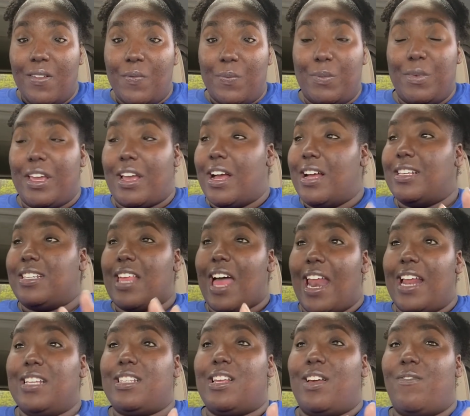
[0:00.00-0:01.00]
because that
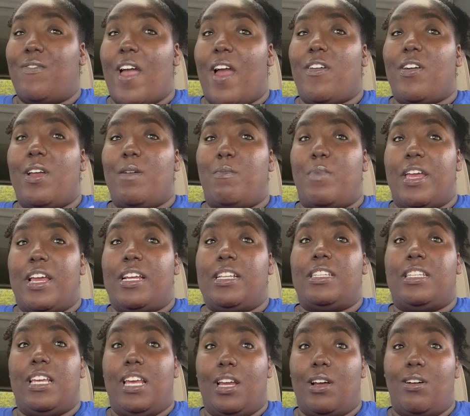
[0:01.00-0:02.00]
is a very big
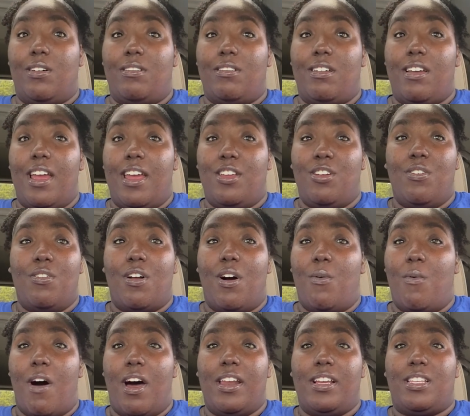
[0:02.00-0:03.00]
deal, and you don't
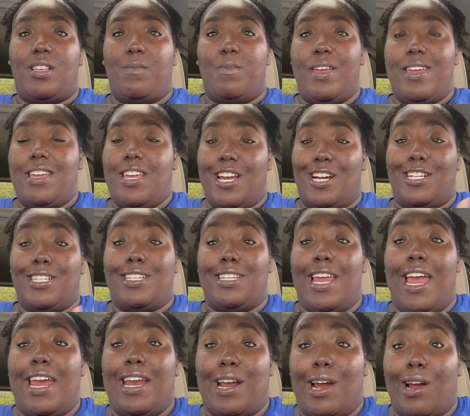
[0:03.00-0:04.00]
want it to be years
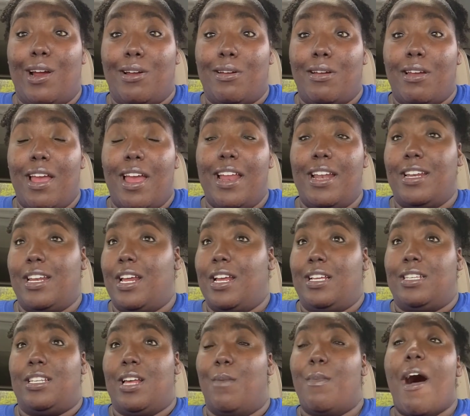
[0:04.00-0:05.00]
later and
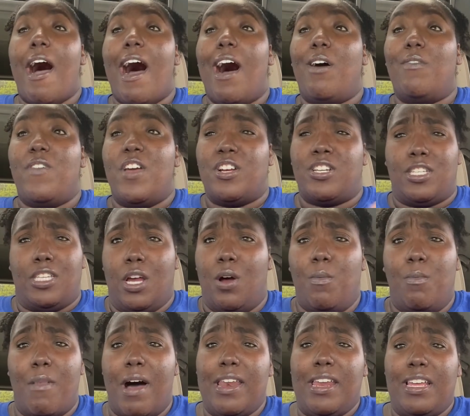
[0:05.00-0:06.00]
somehow there's still
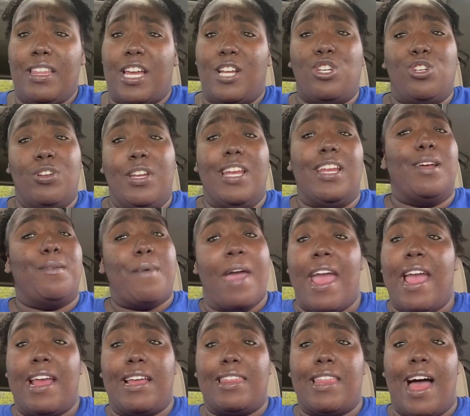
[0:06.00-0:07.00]
money that you need to
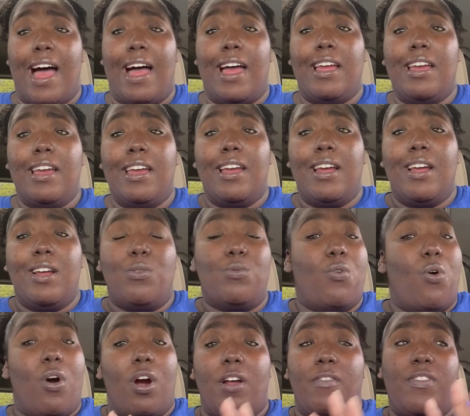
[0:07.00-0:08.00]
pay in that,
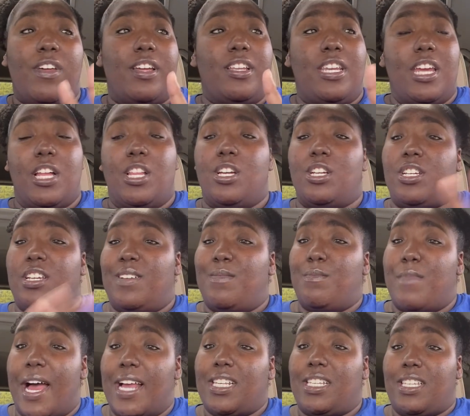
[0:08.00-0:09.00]
or the dealership
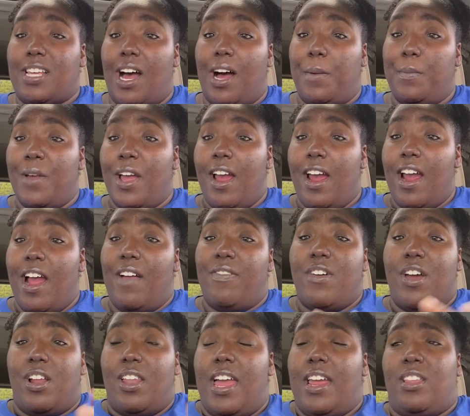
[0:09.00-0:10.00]
messed up and
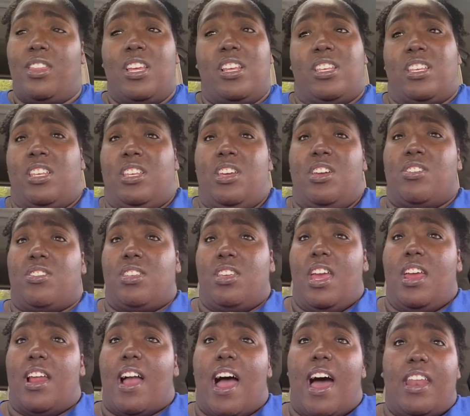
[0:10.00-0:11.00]
they're like, this is years
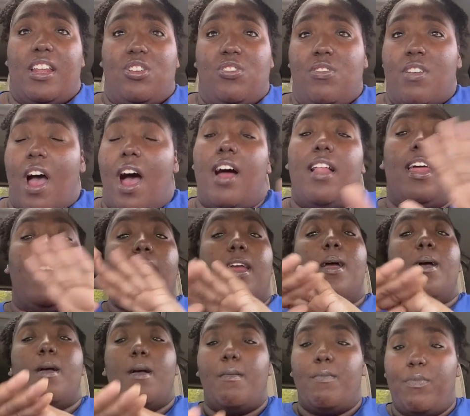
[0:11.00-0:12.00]
later, how did you not, like,
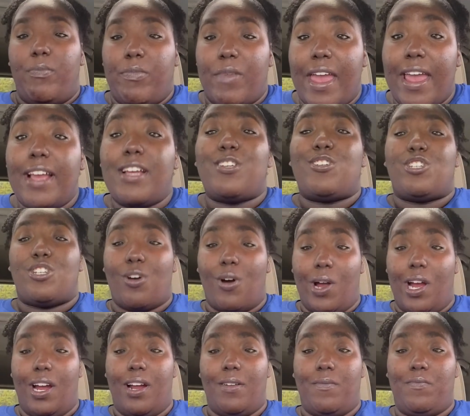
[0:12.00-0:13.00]
make
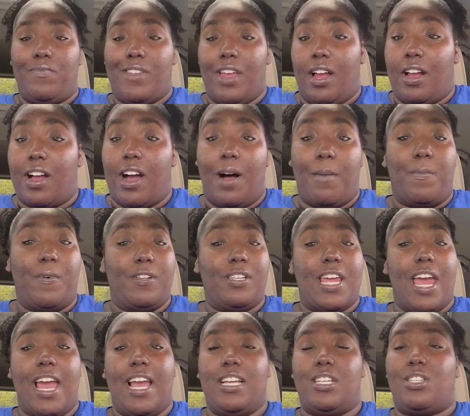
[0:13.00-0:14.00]
sure a couple
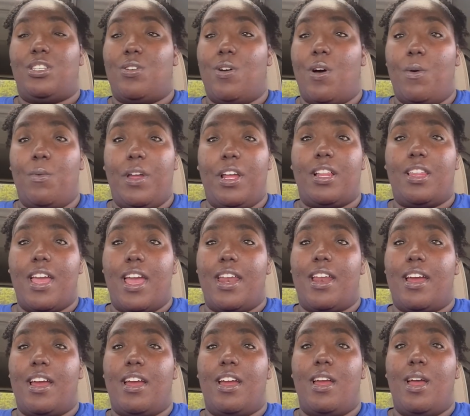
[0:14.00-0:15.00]
days to a week
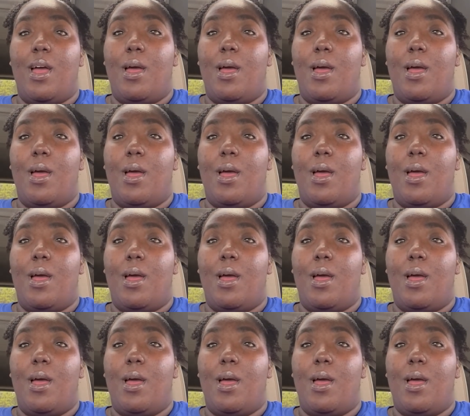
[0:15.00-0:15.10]
later,